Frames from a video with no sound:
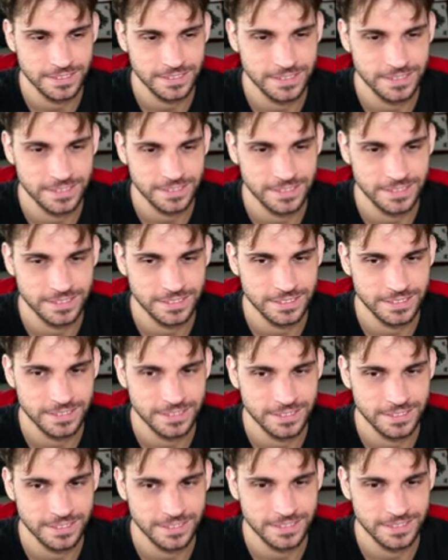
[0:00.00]

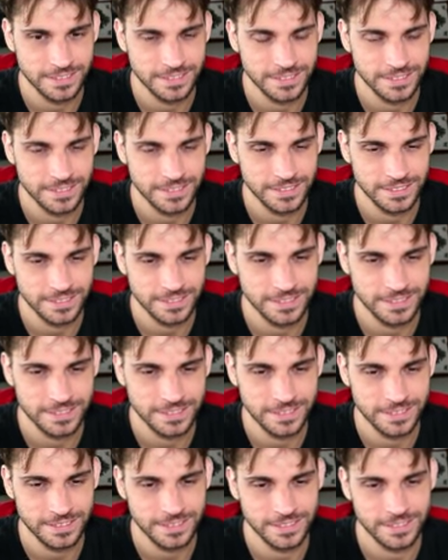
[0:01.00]

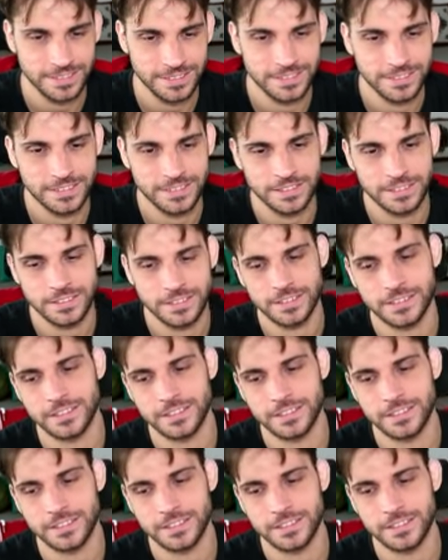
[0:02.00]
[no speech]